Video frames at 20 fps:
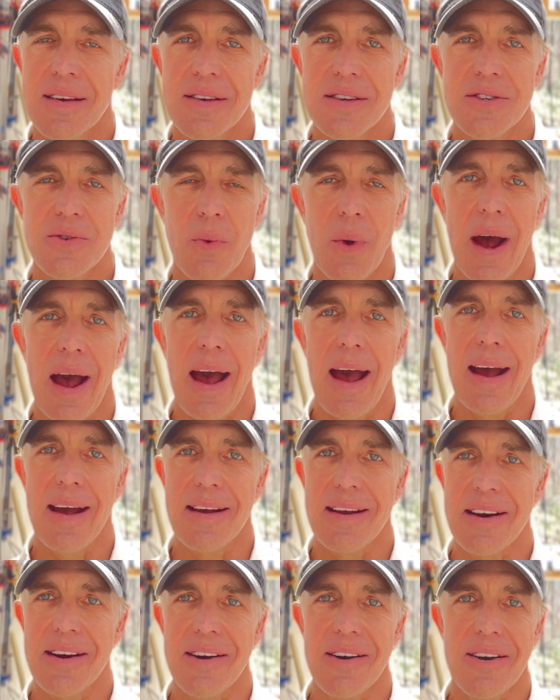
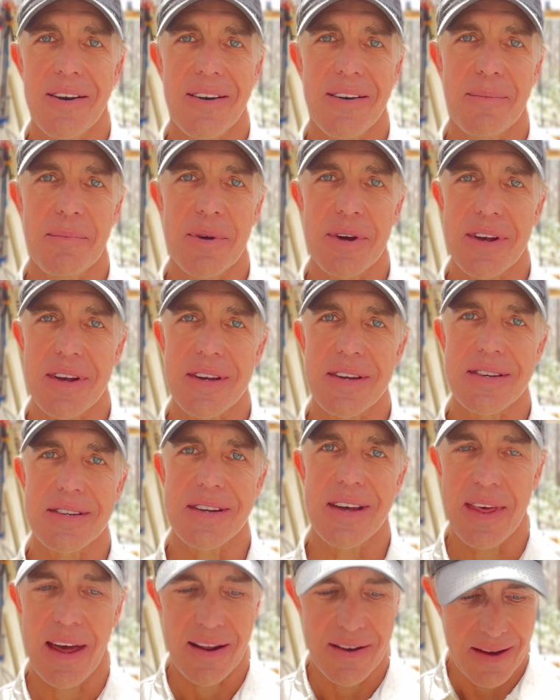swag here because
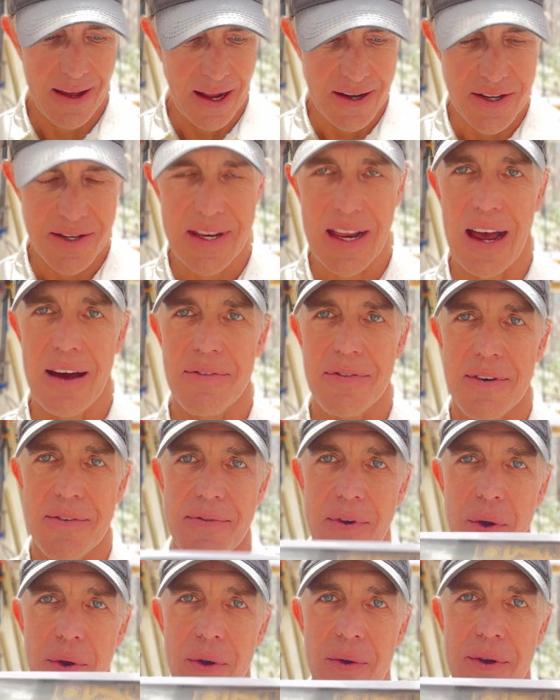I just have the
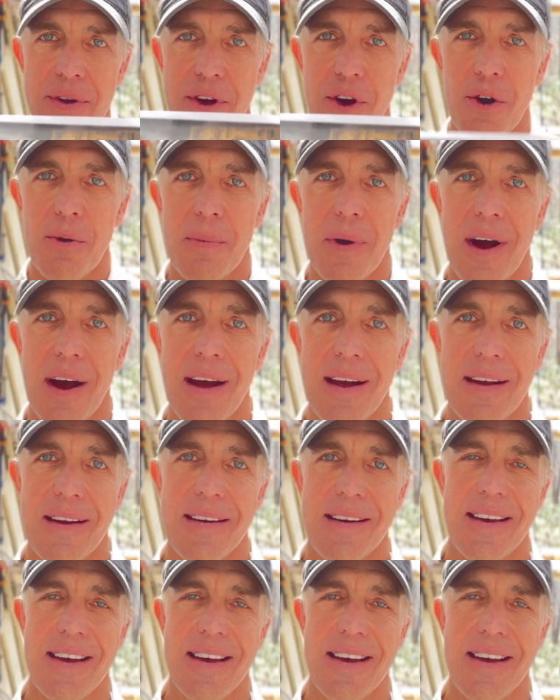photo to go by,